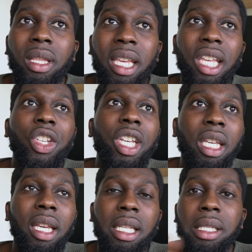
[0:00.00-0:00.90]

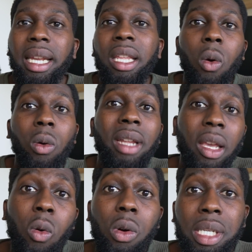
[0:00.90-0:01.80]
teaching and selling
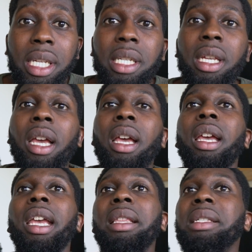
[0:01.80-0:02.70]
online courses,
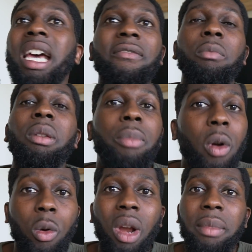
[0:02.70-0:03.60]
it doesn't have to be
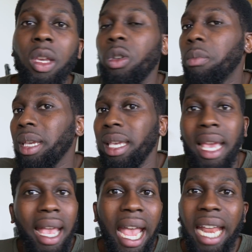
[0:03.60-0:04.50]
programming, it could be
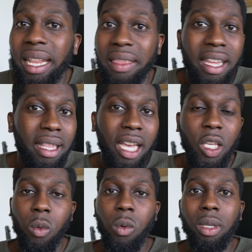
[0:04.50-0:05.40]
anything that
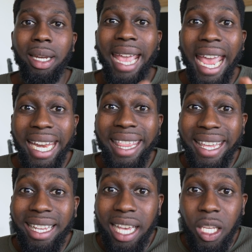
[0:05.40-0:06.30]
you want,
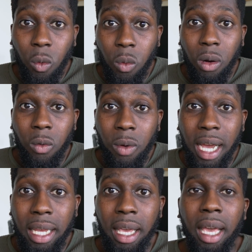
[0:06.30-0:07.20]

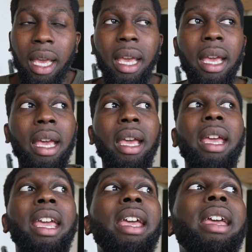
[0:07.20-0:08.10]
right?
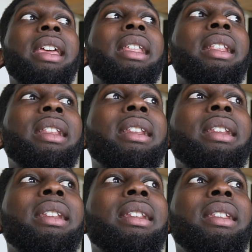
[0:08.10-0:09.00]

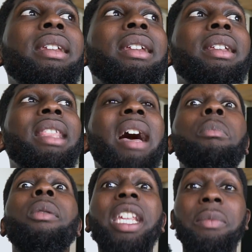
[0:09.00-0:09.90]
And
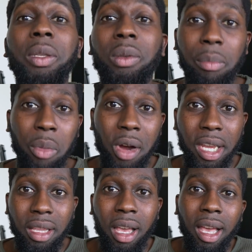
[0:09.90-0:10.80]
that brings me to the
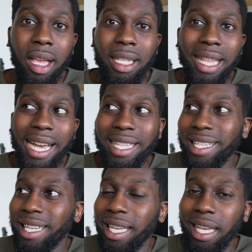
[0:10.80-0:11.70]
point
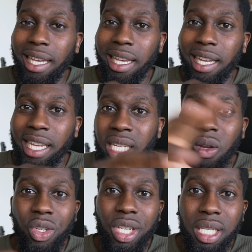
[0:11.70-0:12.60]
that it's
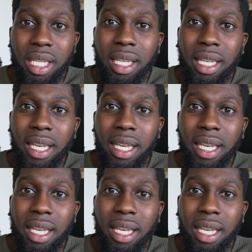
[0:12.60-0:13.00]
not just,